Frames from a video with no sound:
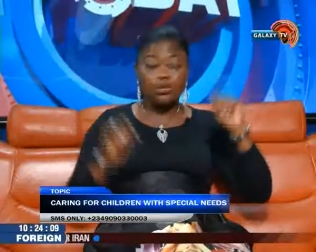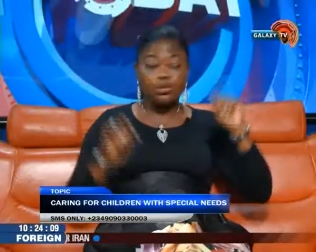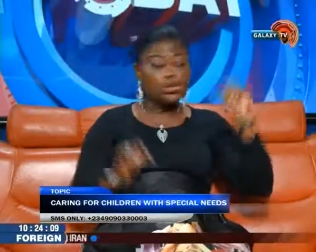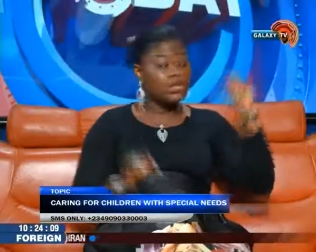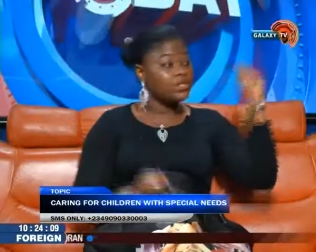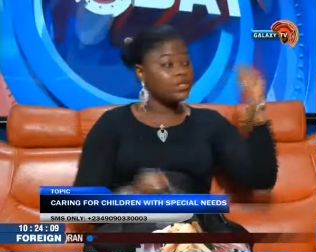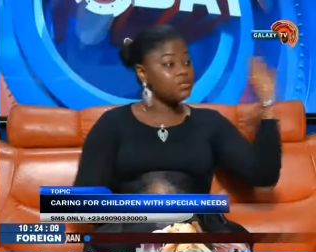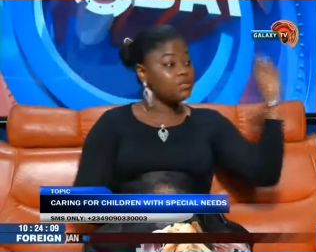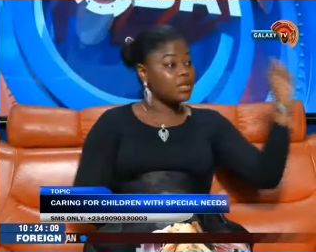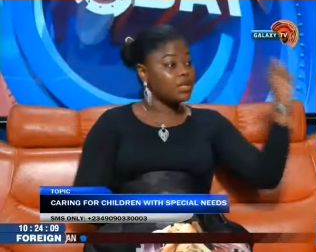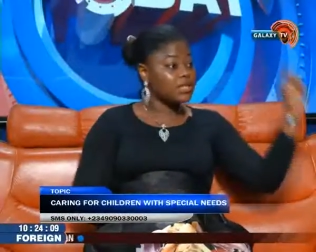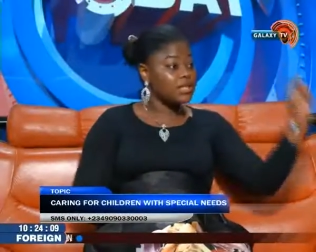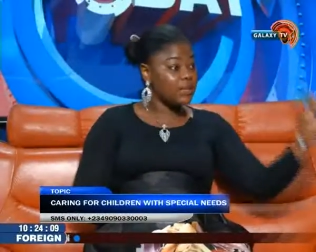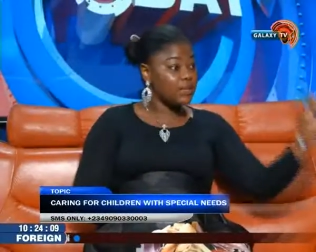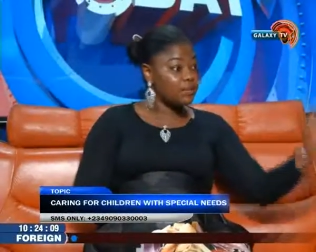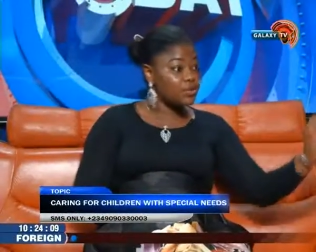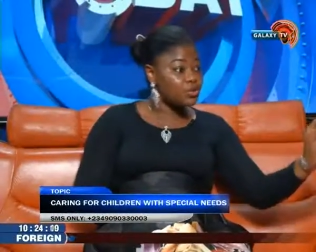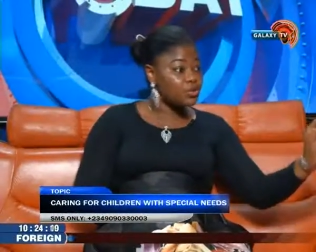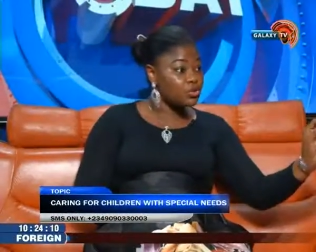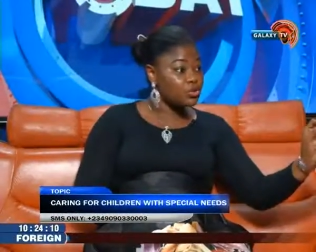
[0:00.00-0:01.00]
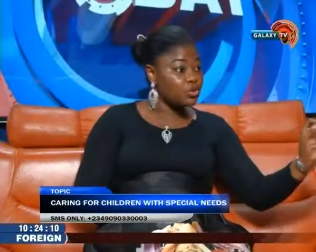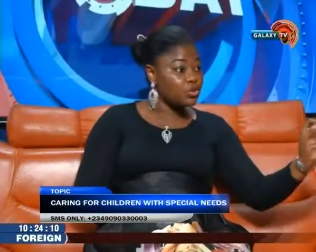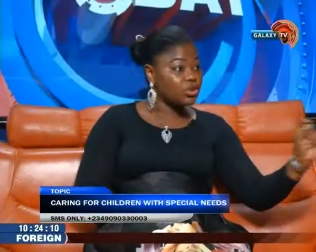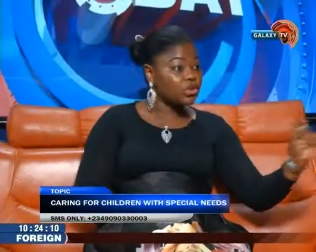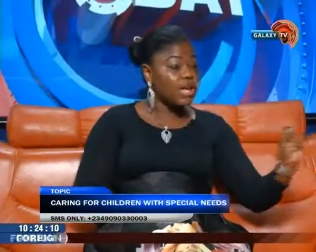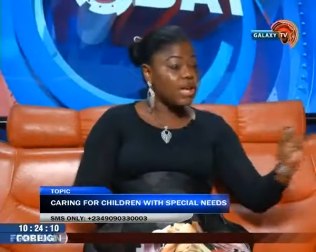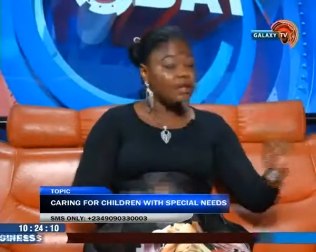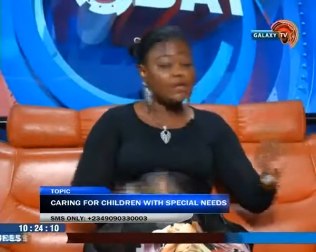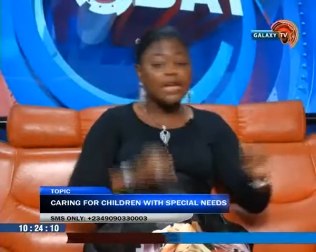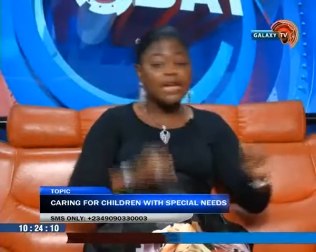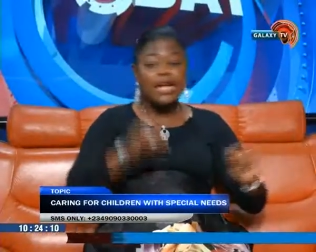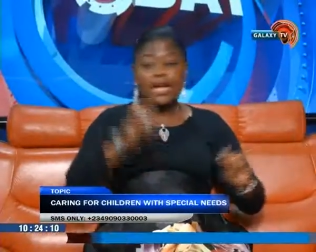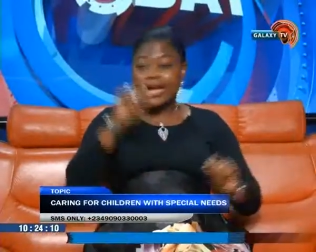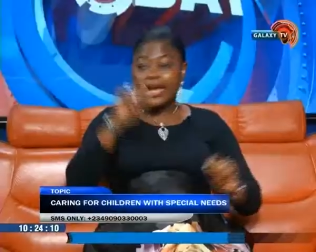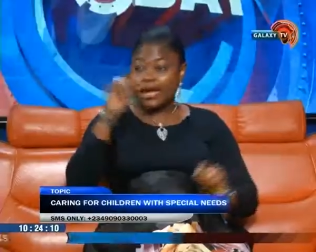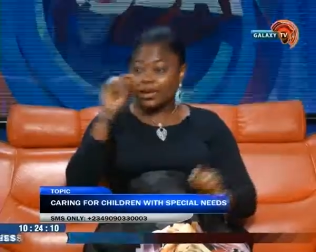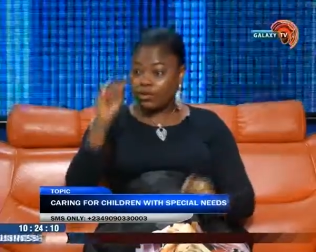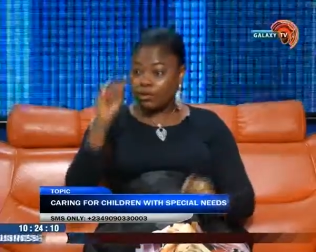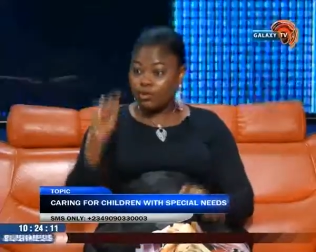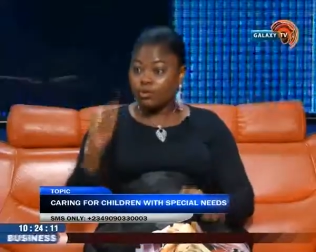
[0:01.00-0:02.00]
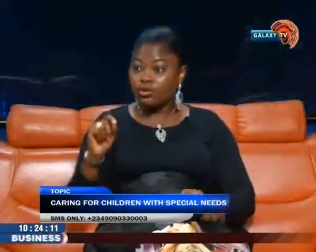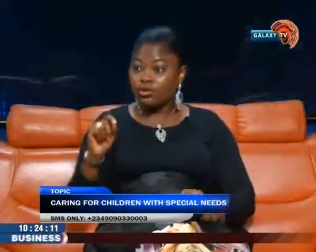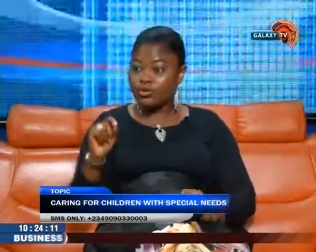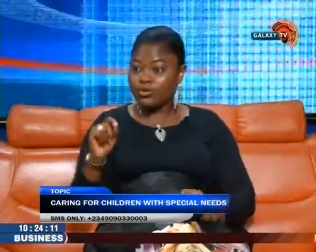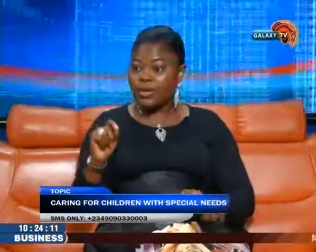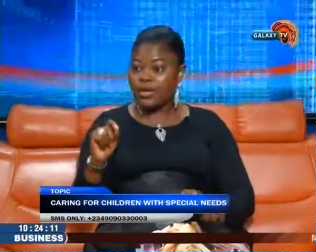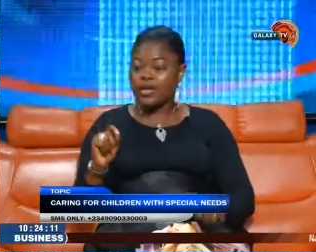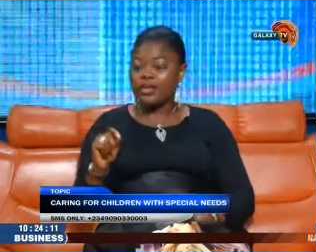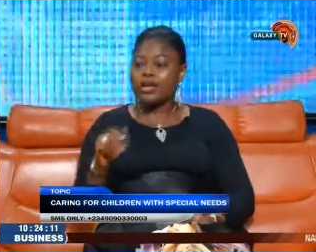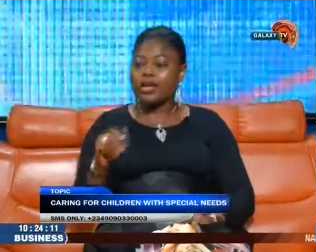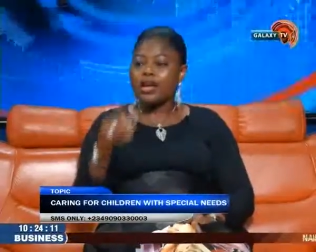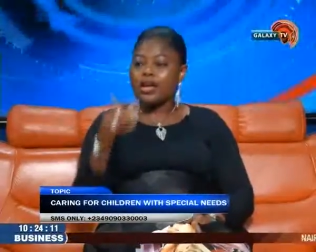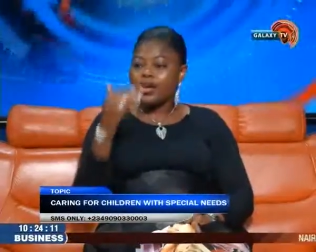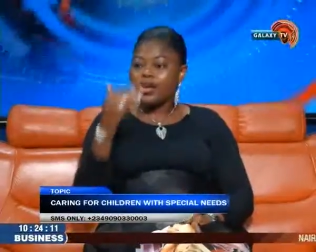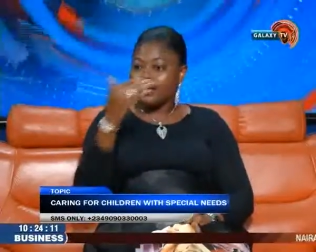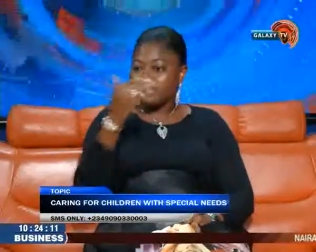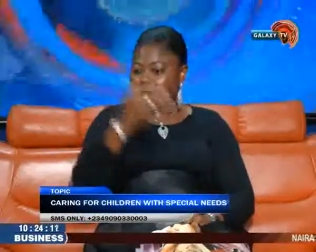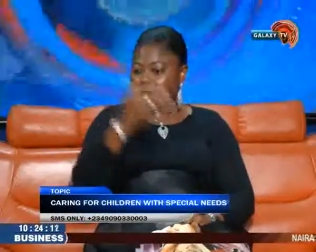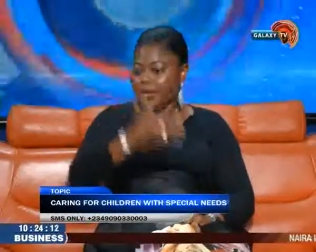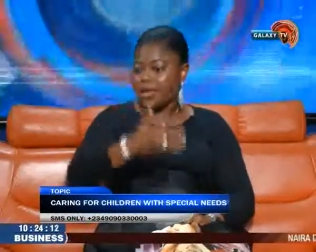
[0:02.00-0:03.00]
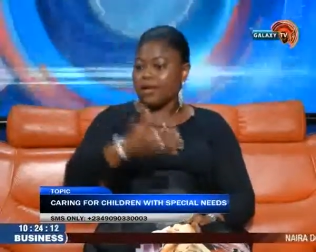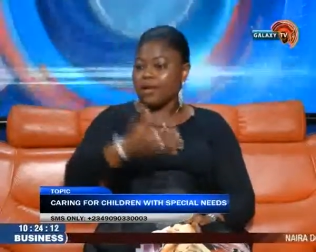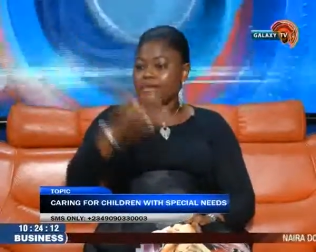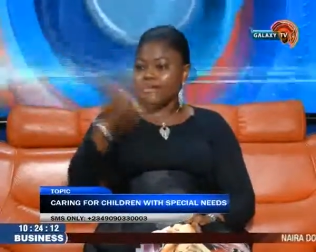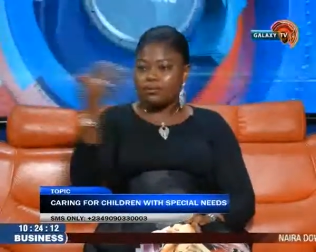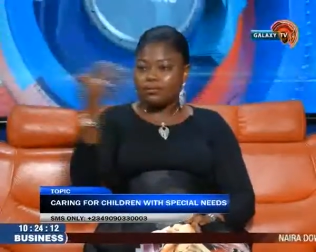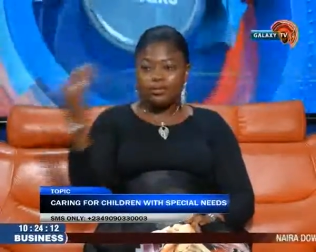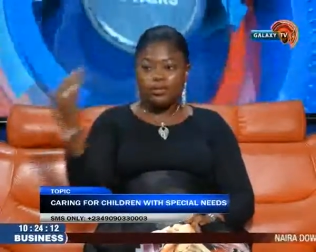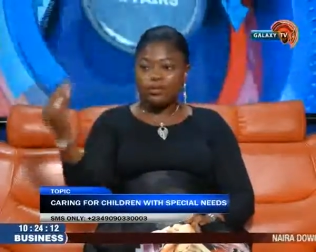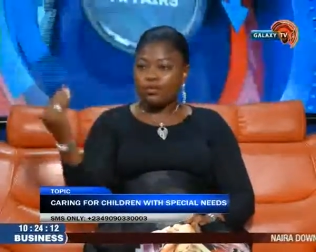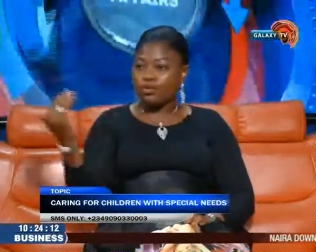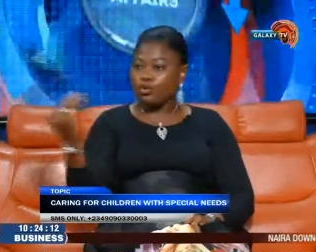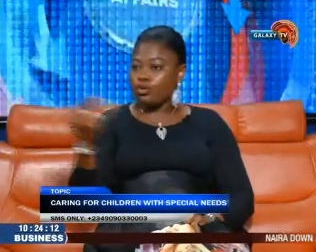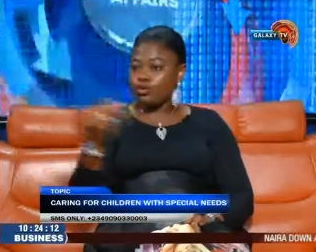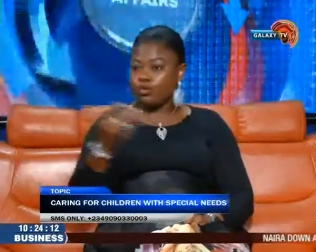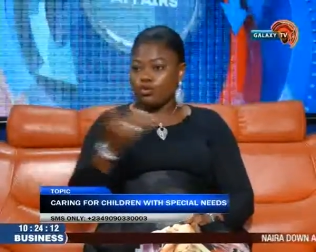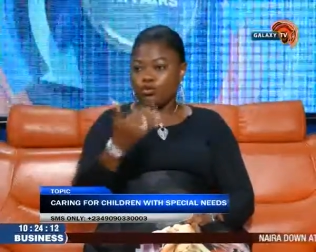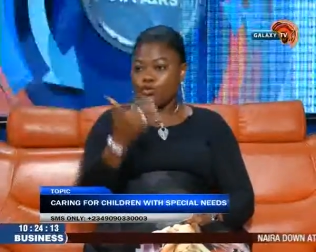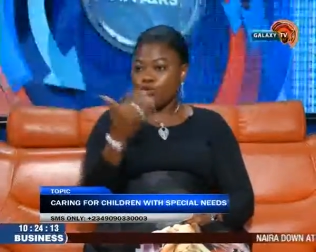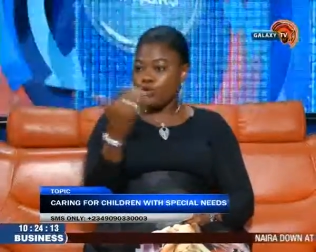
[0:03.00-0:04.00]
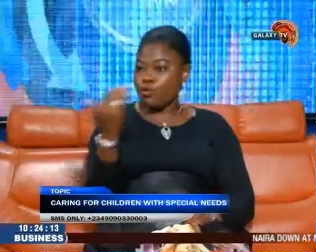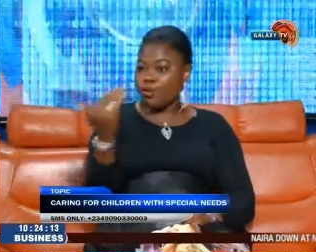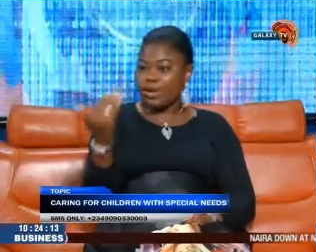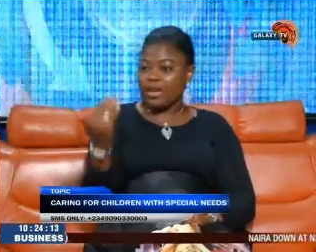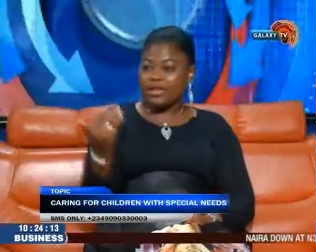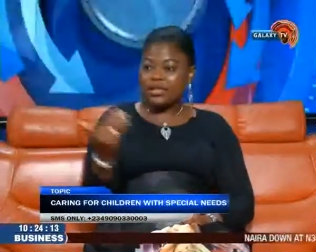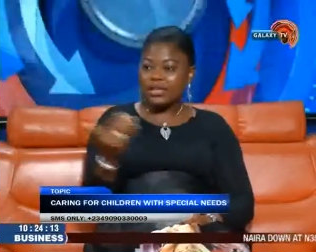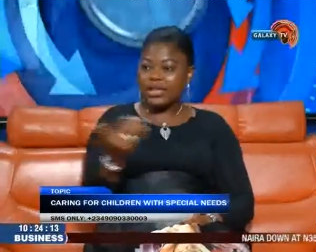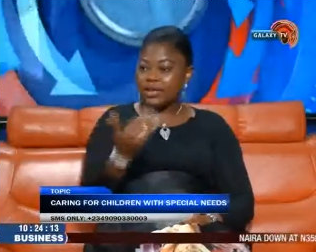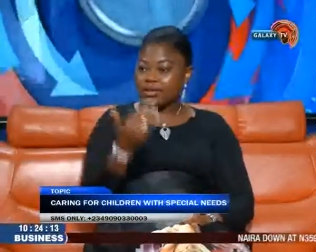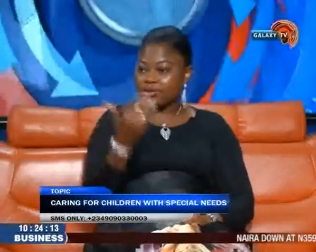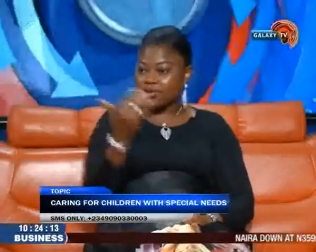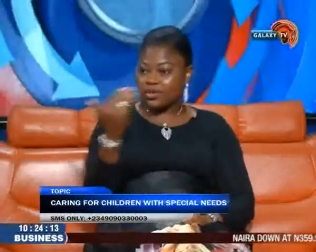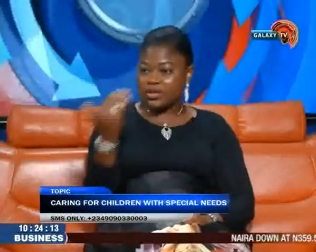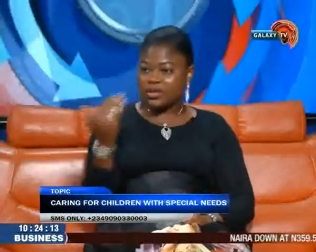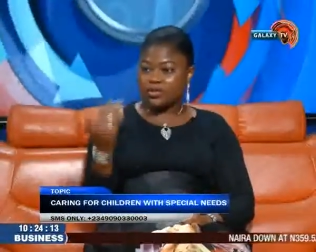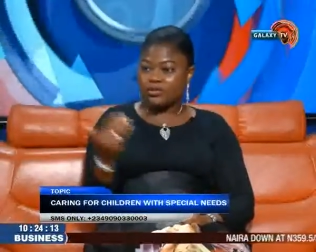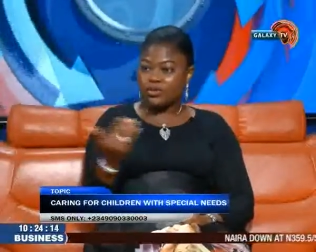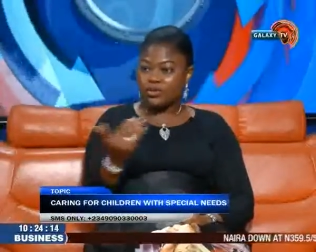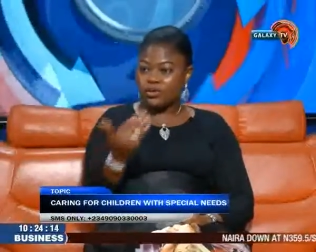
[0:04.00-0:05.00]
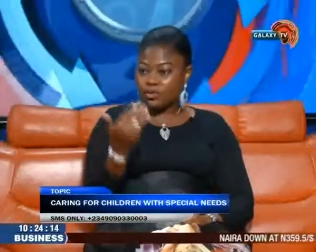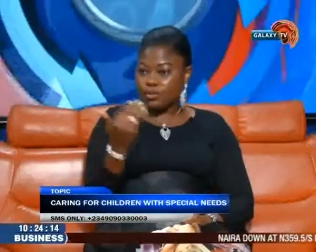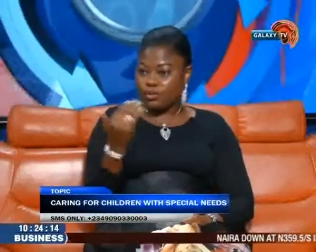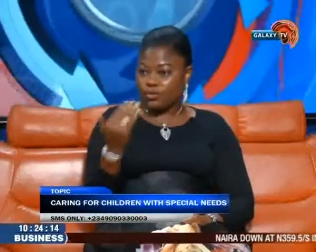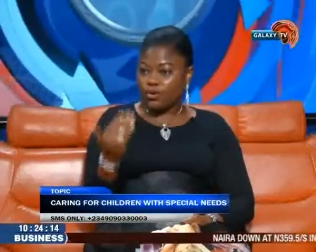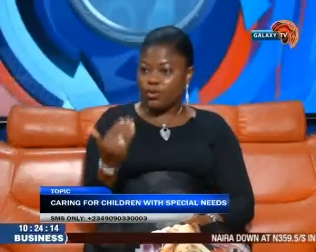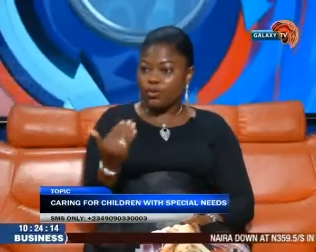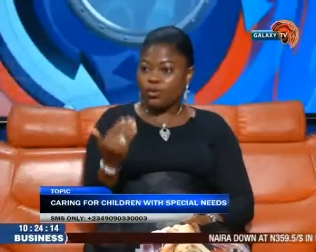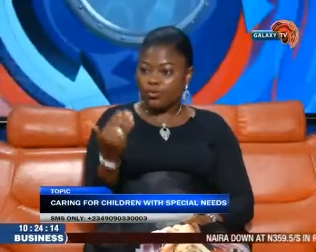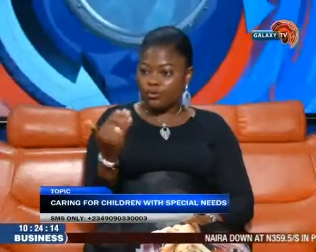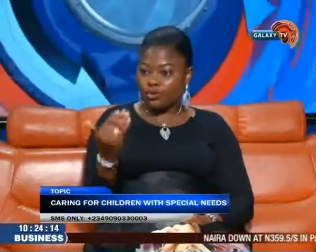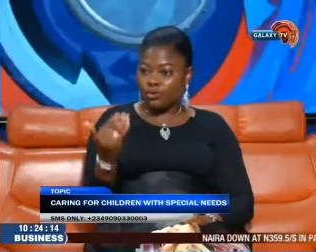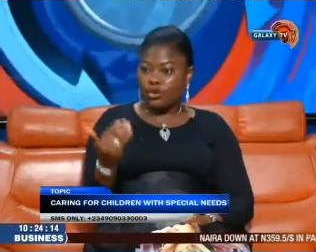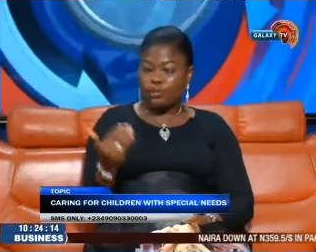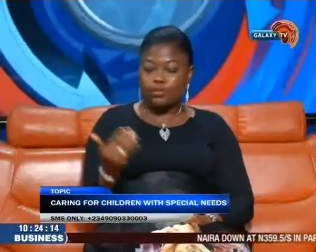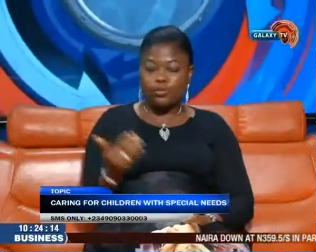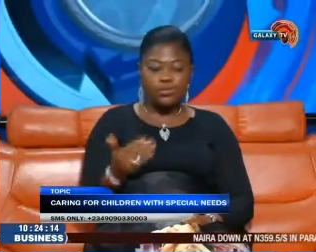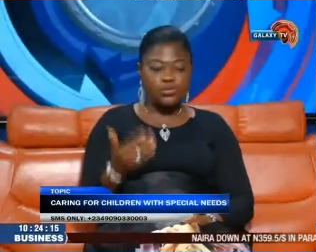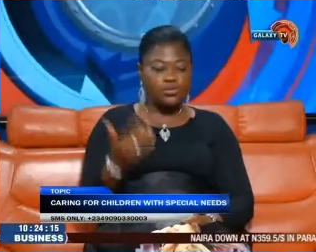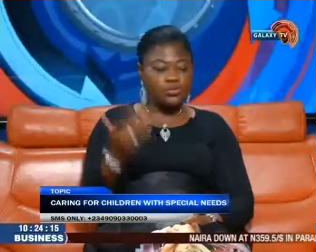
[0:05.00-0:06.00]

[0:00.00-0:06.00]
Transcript: Oh, this is what is happening to your child," and all of that, then you might land yourself in some form of trouble.